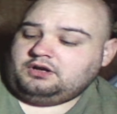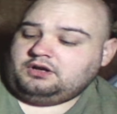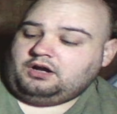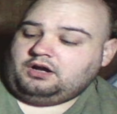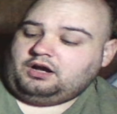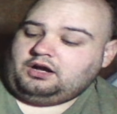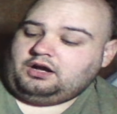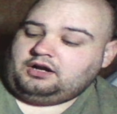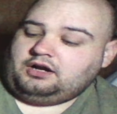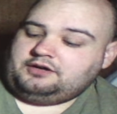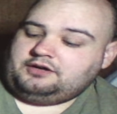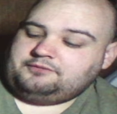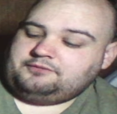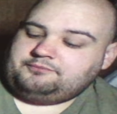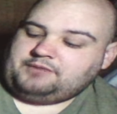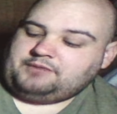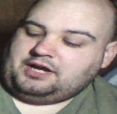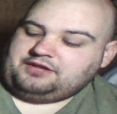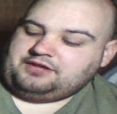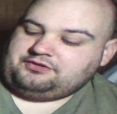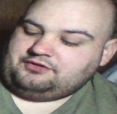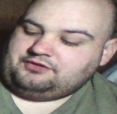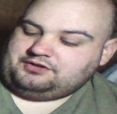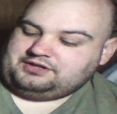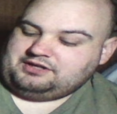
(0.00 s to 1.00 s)
I
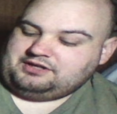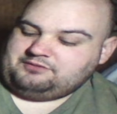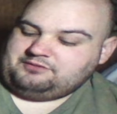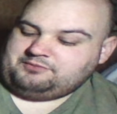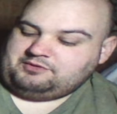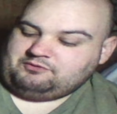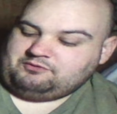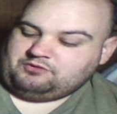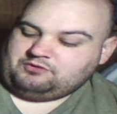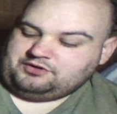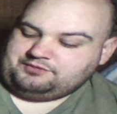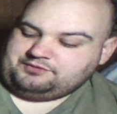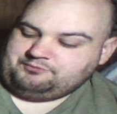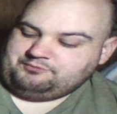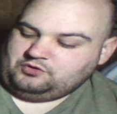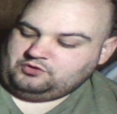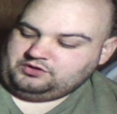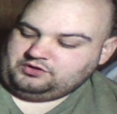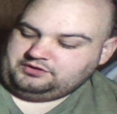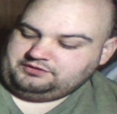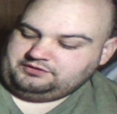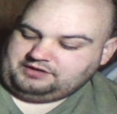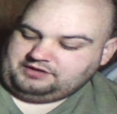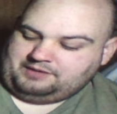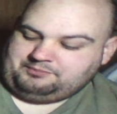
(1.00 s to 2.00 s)
thought they'd be worth more.
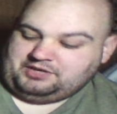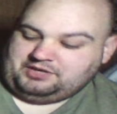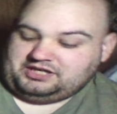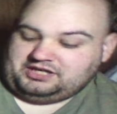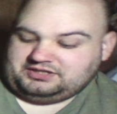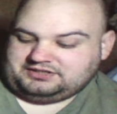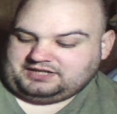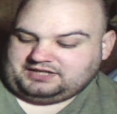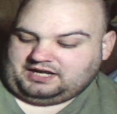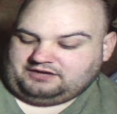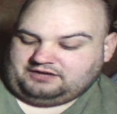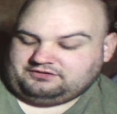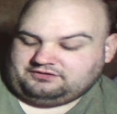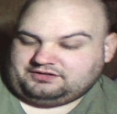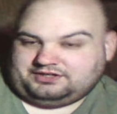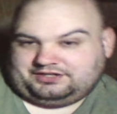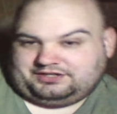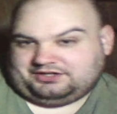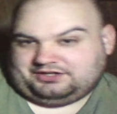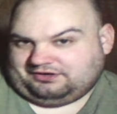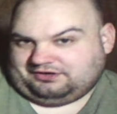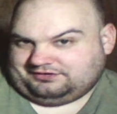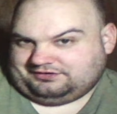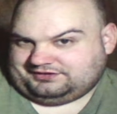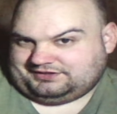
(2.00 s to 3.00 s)
I paid $1 at a
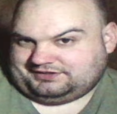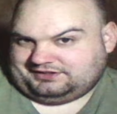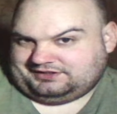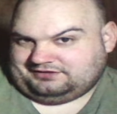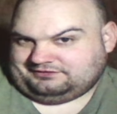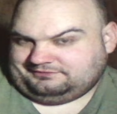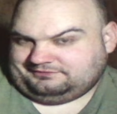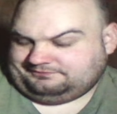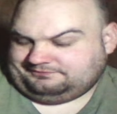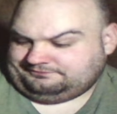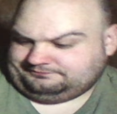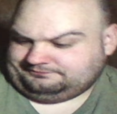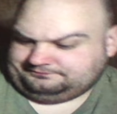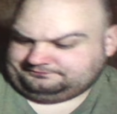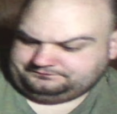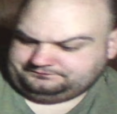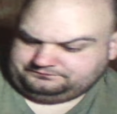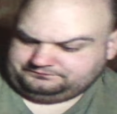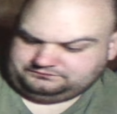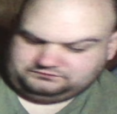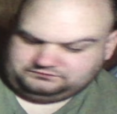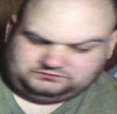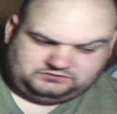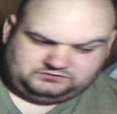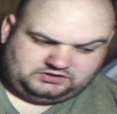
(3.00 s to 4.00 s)
yard sale,
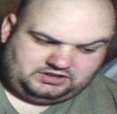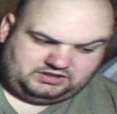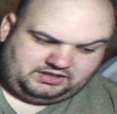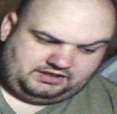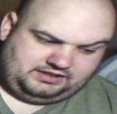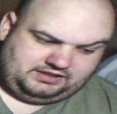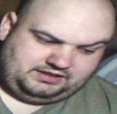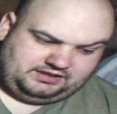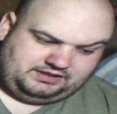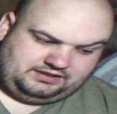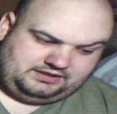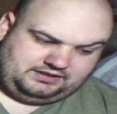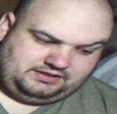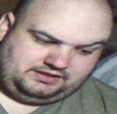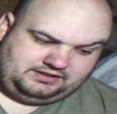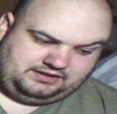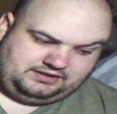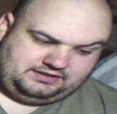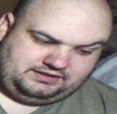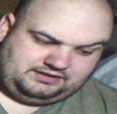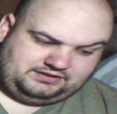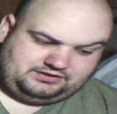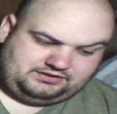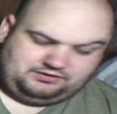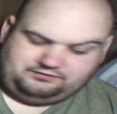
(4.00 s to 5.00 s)
and
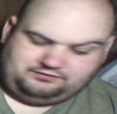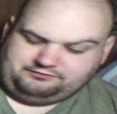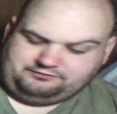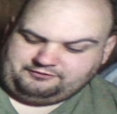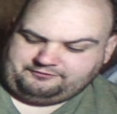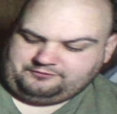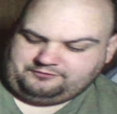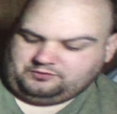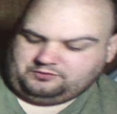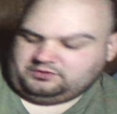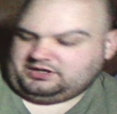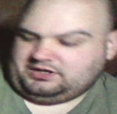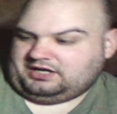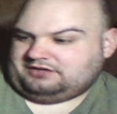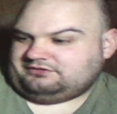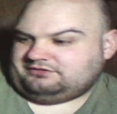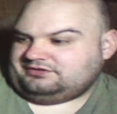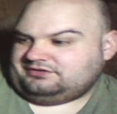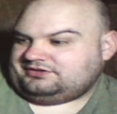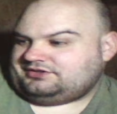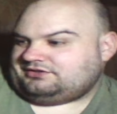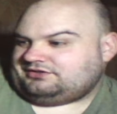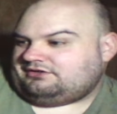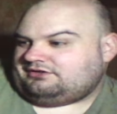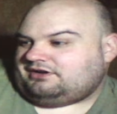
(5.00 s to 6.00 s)
they sold for $4.
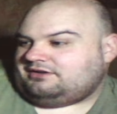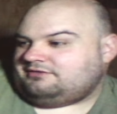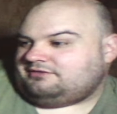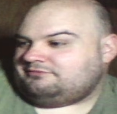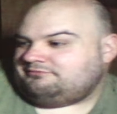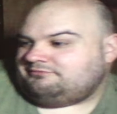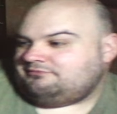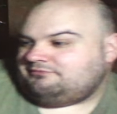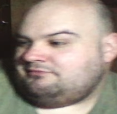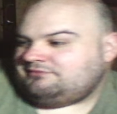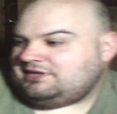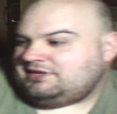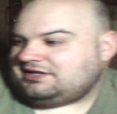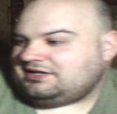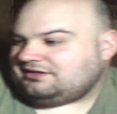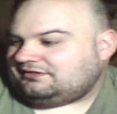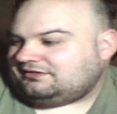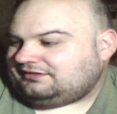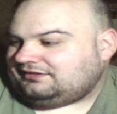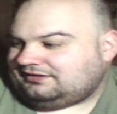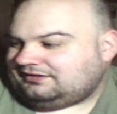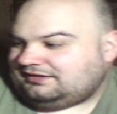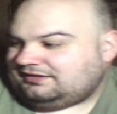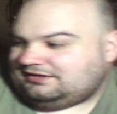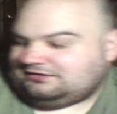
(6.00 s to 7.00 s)
So I'll make a
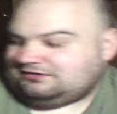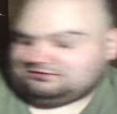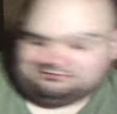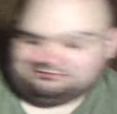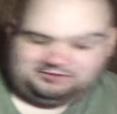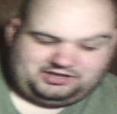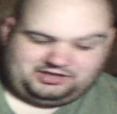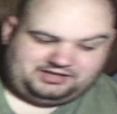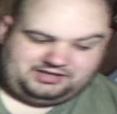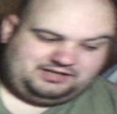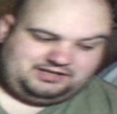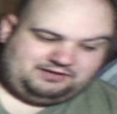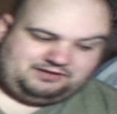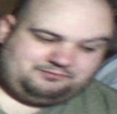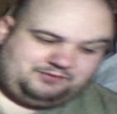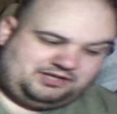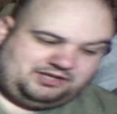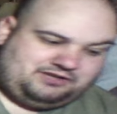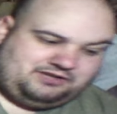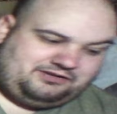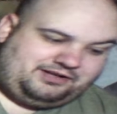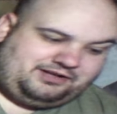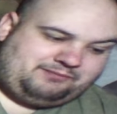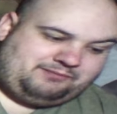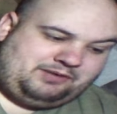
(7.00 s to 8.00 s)
little money. I'll make
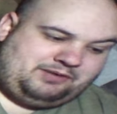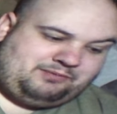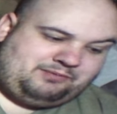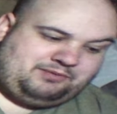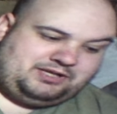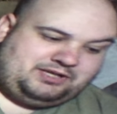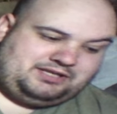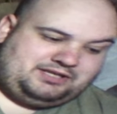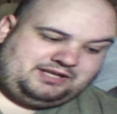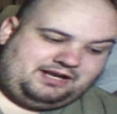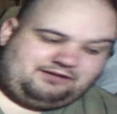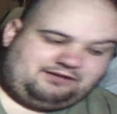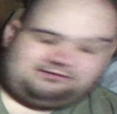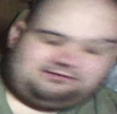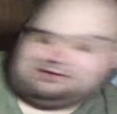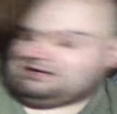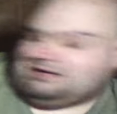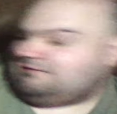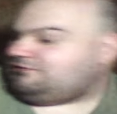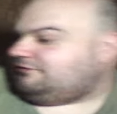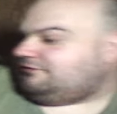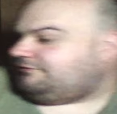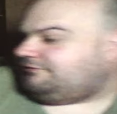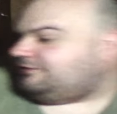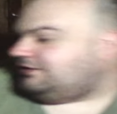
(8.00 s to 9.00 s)
like maybe $1
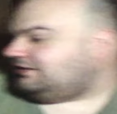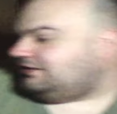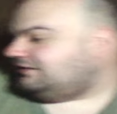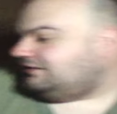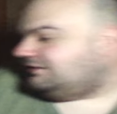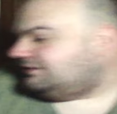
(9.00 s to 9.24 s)
after fees.